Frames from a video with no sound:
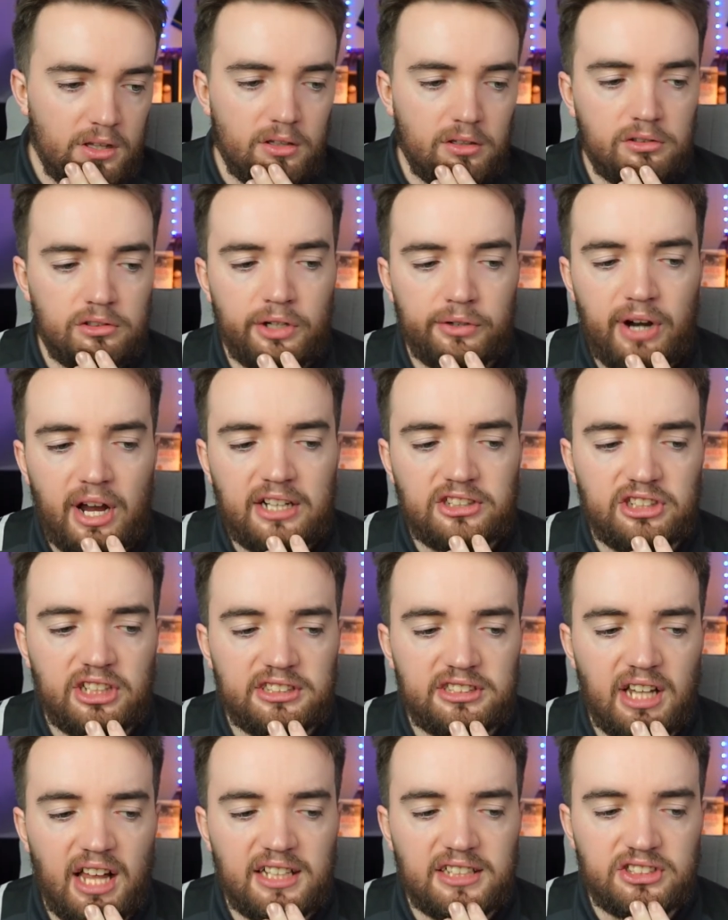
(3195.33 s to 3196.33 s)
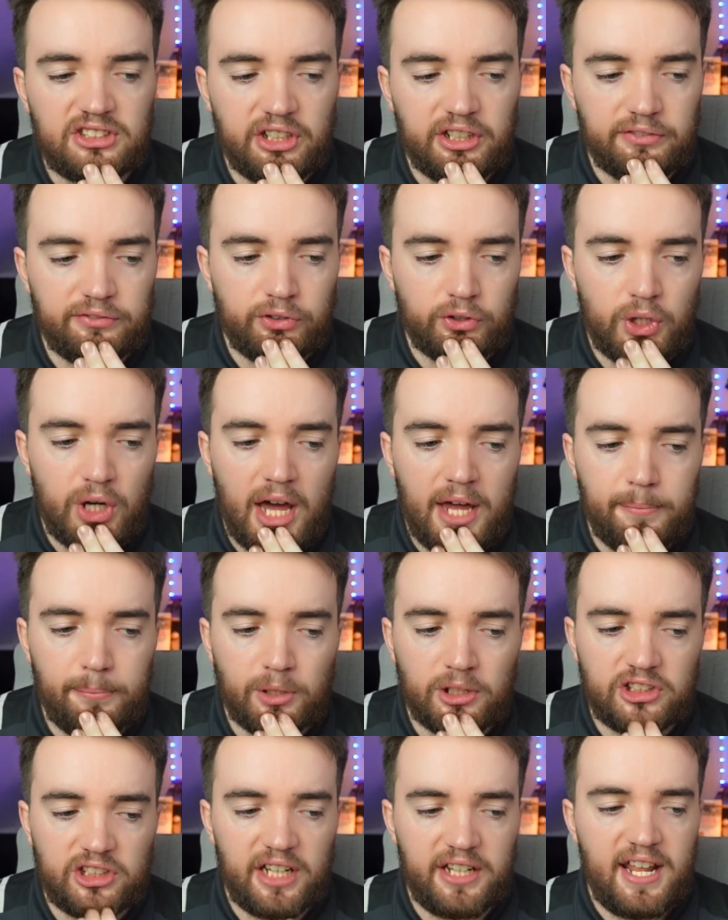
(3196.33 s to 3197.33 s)
Niraj says last year Varane
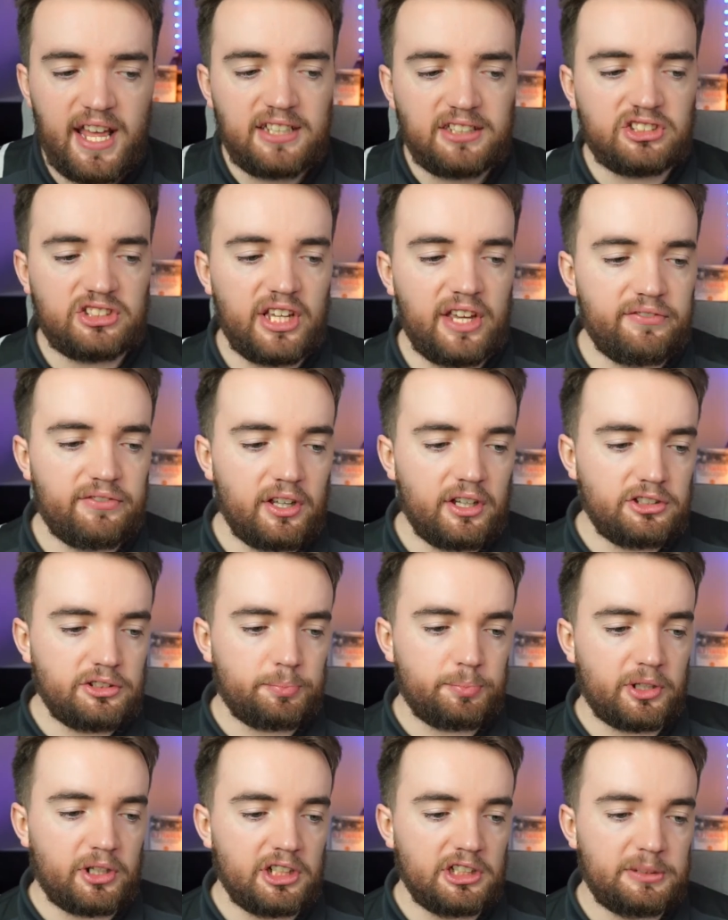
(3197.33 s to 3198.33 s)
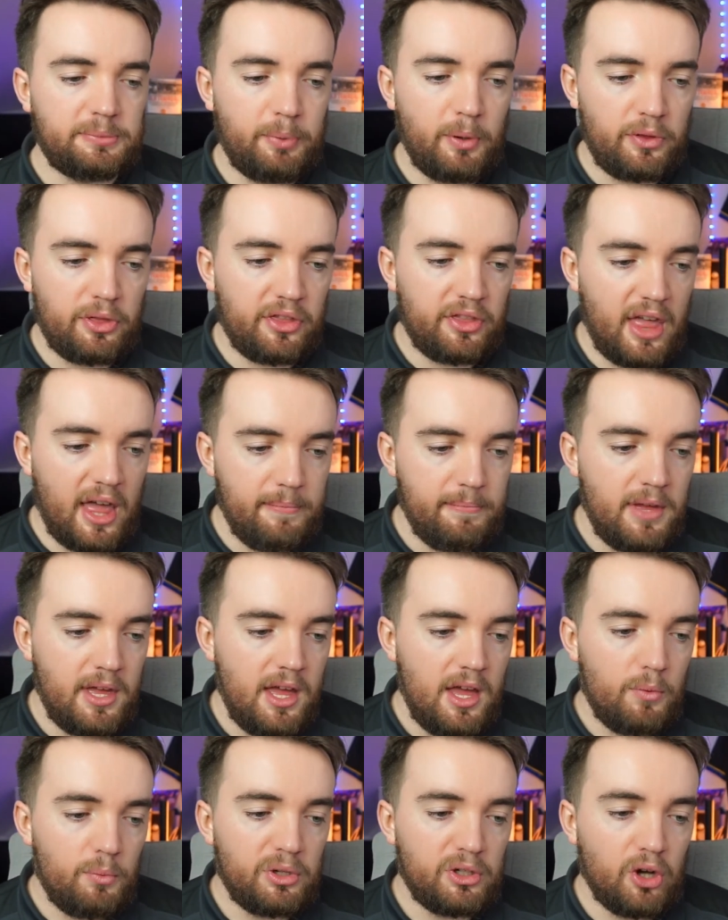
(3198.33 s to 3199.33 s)
Martinez saved us because both of them
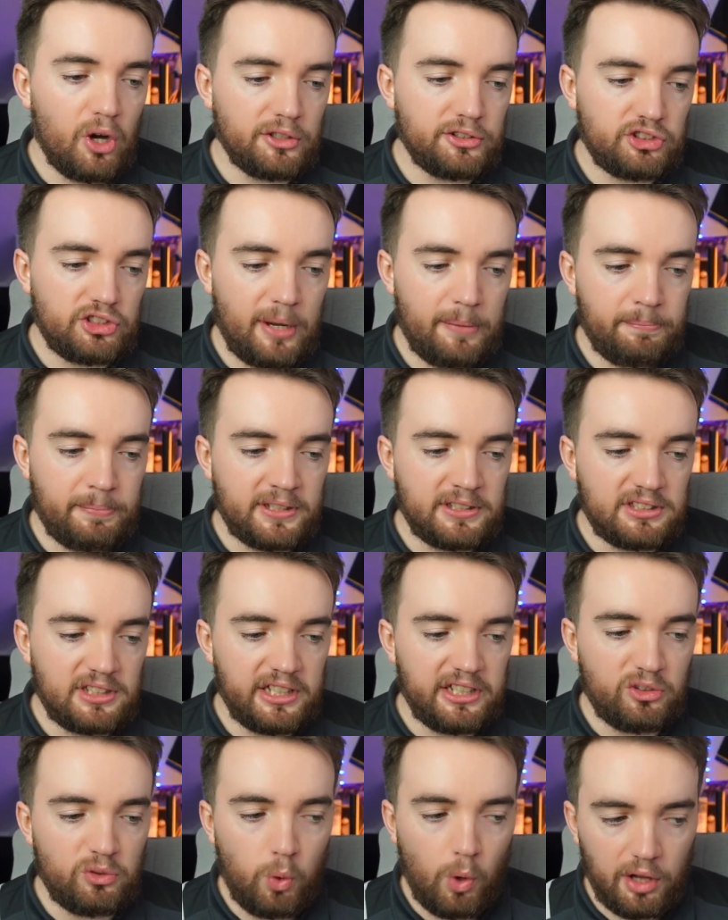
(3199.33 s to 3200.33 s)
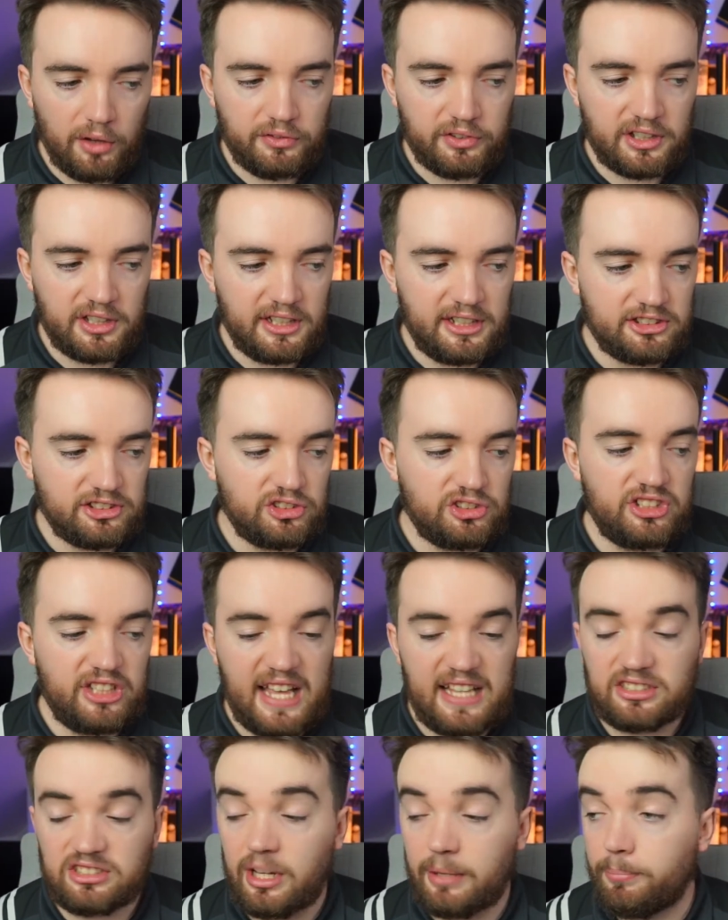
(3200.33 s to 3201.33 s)
we got Champions League qualification.
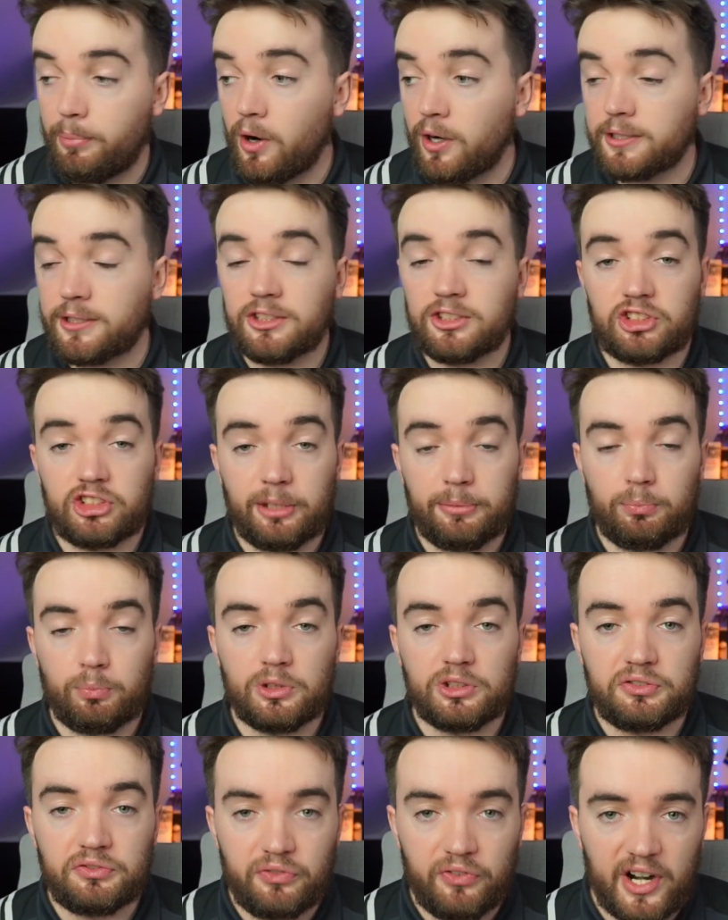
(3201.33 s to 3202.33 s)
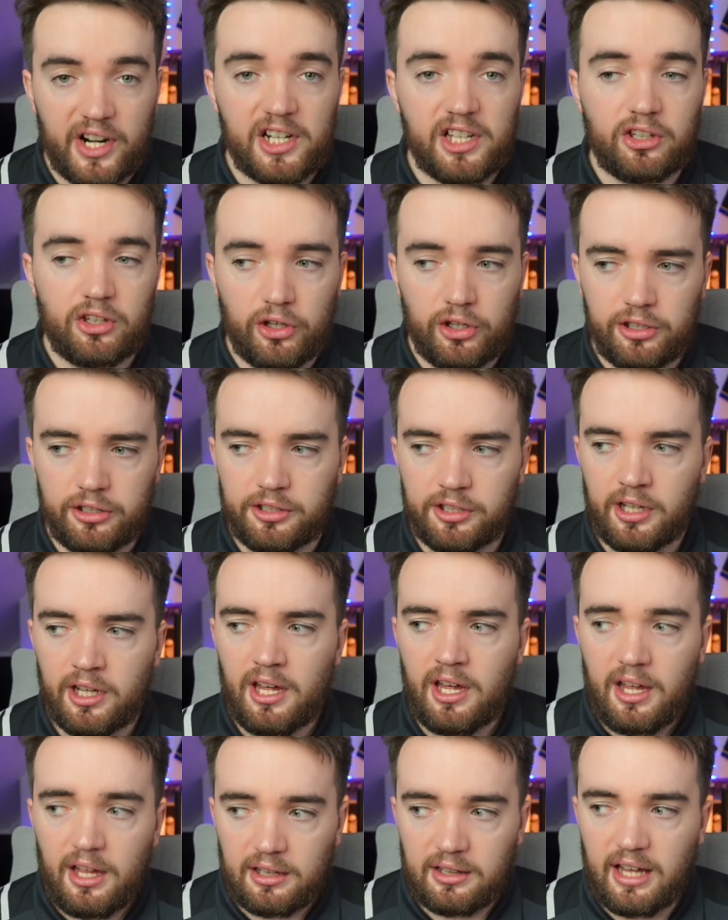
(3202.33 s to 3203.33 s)
Yes, that partnership was very good
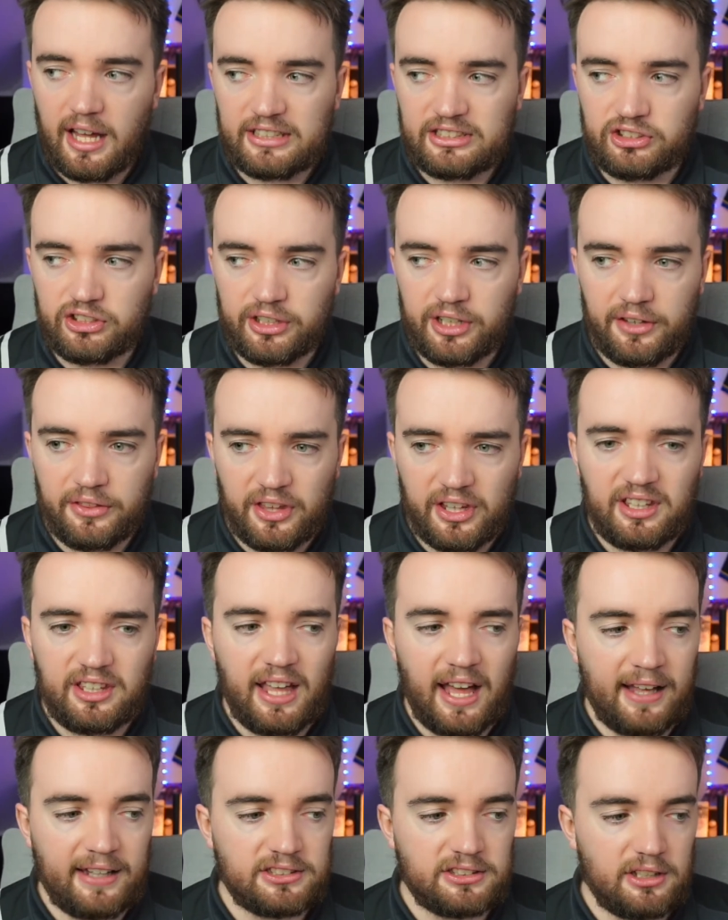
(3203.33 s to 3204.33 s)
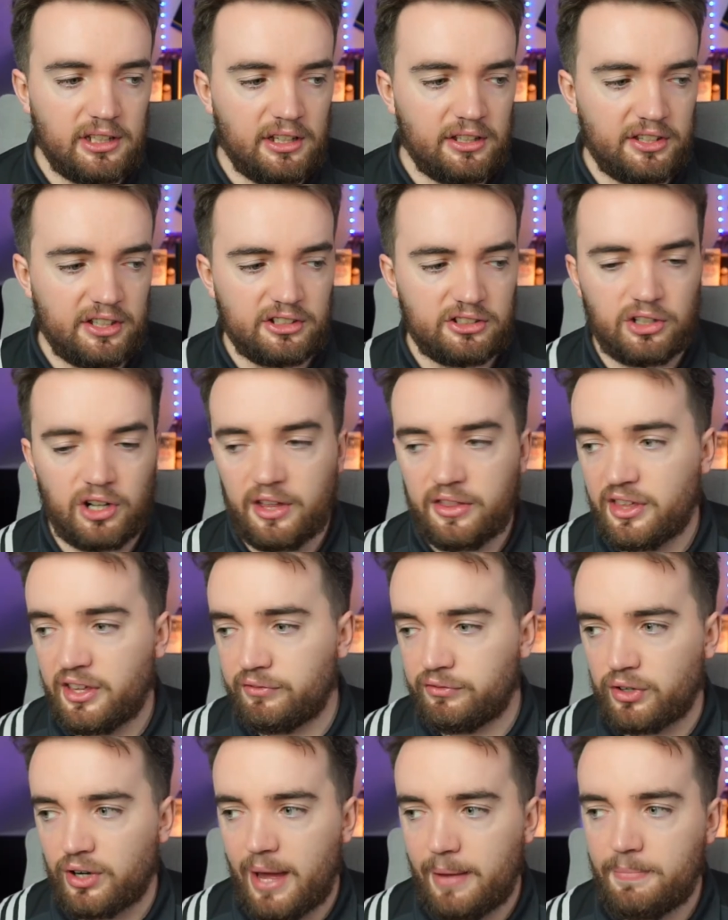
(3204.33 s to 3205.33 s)
last year, and I think
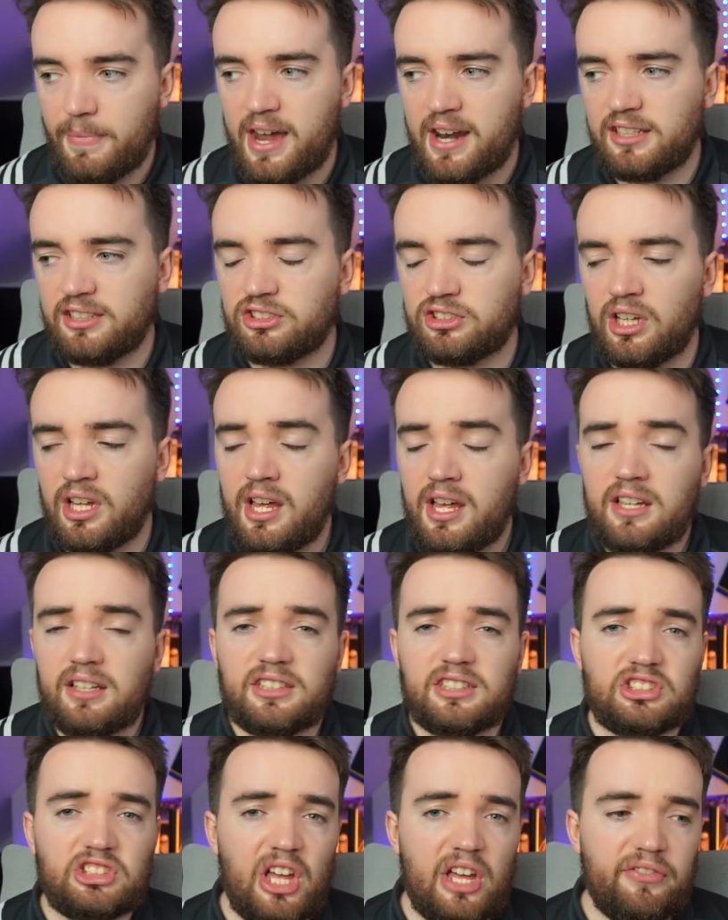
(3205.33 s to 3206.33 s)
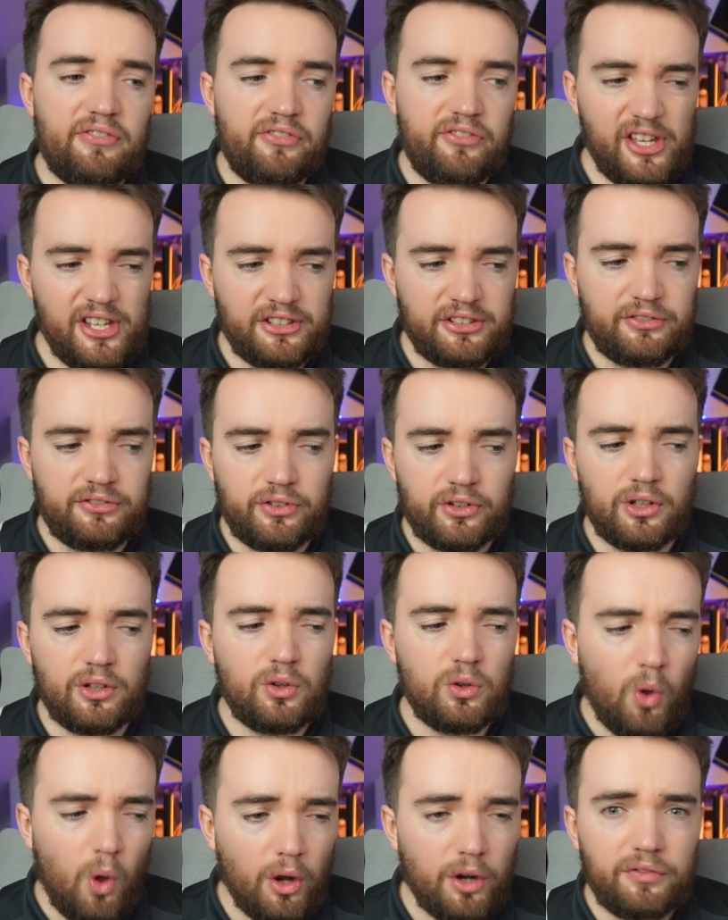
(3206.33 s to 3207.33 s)
Varane managed to stay fit for a
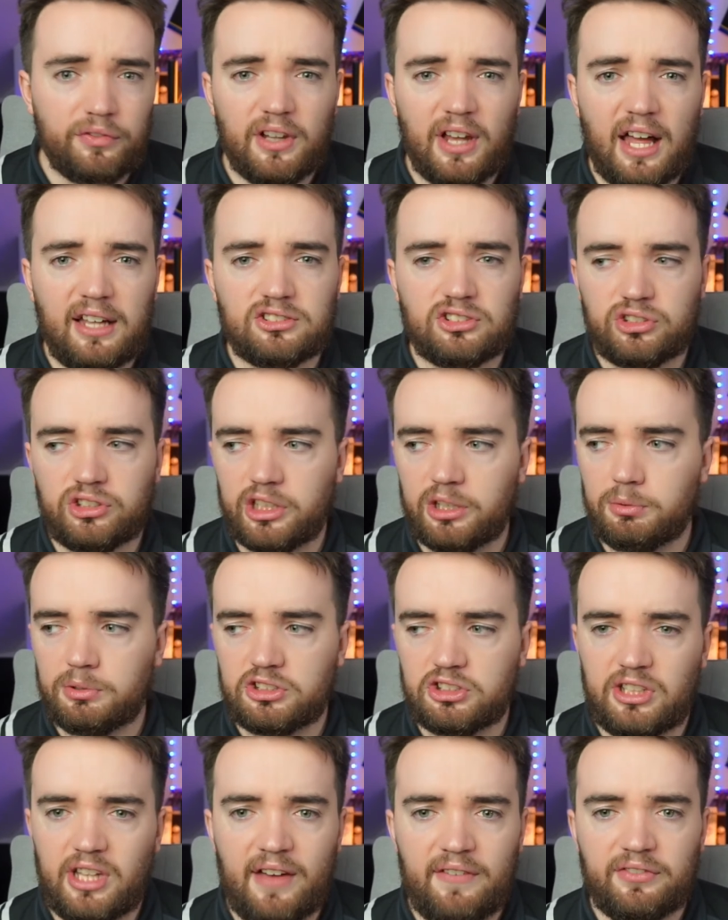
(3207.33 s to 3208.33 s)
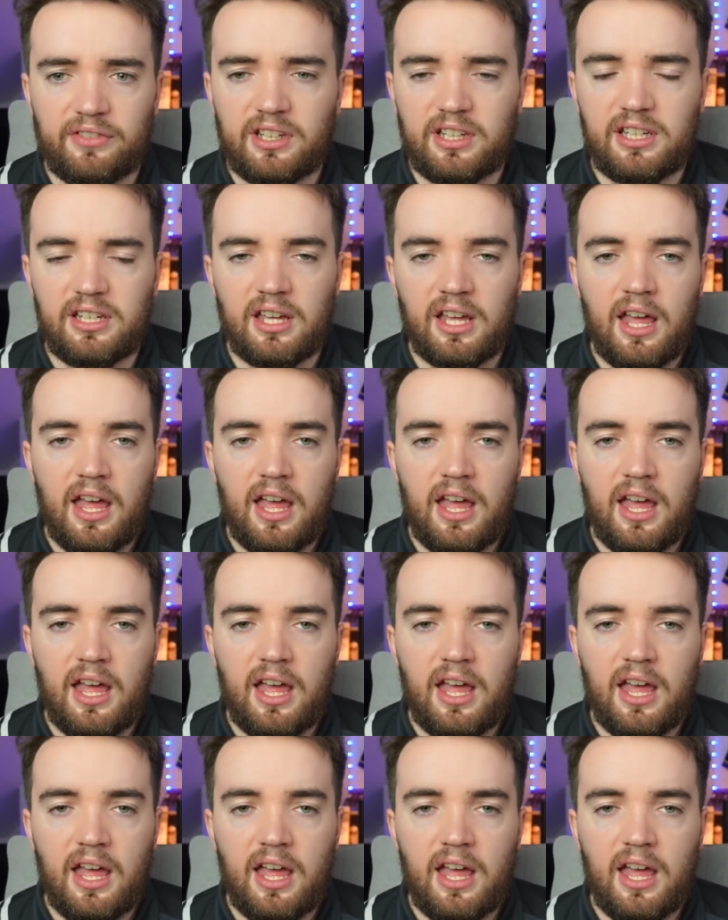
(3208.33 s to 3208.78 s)
lot of last year, which definitely